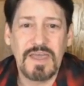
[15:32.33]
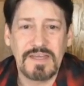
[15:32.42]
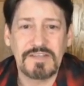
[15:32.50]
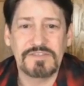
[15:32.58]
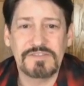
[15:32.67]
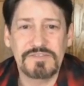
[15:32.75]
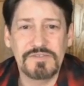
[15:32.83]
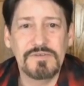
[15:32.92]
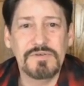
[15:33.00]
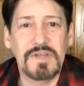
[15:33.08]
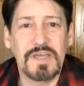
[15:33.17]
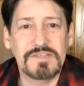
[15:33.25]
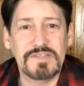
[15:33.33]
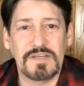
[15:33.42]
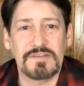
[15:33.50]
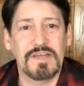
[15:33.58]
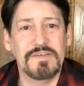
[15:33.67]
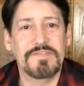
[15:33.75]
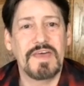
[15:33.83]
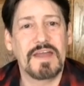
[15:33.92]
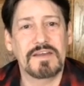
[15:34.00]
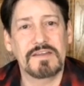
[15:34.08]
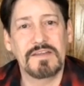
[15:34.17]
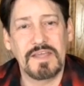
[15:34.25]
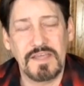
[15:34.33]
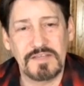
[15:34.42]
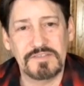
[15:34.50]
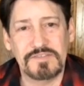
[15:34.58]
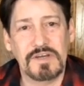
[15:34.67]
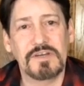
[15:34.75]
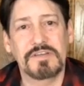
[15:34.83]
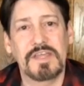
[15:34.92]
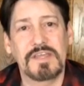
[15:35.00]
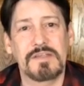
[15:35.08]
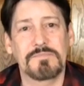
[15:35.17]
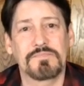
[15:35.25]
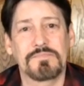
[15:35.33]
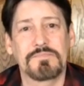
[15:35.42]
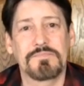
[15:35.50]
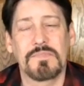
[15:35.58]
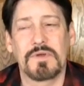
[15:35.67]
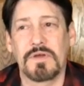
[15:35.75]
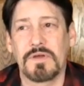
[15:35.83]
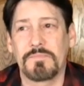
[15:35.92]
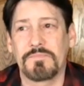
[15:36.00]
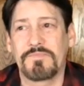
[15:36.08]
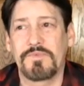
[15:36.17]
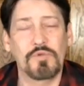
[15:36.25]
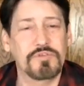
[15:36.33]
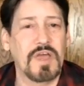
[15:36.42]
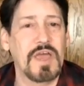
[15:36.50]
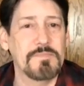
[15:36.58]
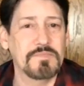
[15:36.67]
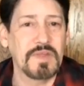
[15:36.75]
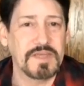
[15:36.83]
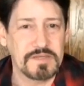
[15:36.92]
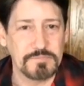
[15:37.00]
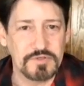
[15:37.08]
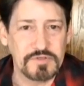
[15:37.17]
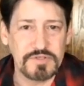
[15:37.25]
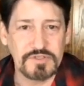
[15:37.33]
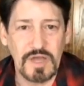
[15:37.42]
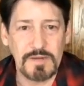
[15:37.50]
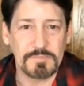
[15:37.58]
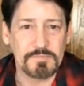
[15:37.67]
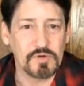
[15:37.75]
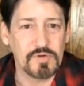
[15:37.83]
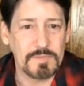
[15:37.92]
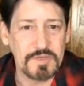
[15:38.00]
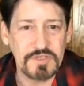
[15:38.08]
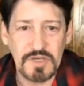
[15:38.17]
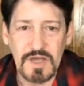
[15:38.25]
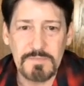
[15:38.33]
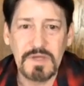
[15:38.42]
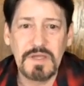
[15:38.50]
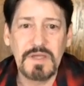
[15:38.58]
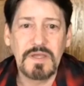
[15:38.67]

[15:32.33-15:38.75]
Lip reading: And as soon as I left that and started taking a full-time computer job or programming job,